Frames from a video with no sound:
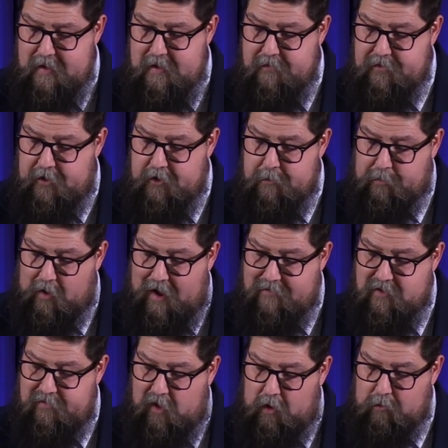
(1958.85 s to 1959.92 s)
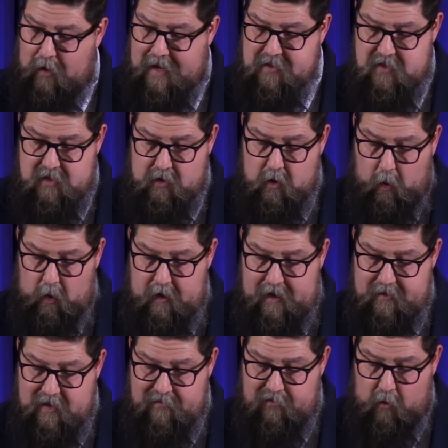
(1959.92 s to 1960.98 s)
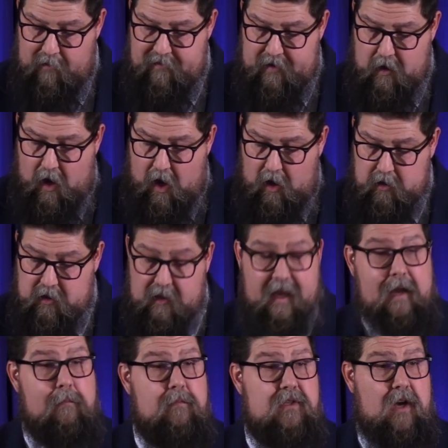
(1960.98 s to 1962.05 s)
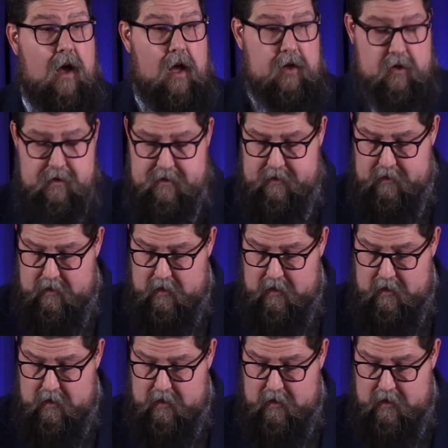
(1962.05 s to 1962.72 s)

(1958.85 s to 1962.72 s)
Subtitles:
They are deprived of all rights in court, and they forfeit all claim to honors.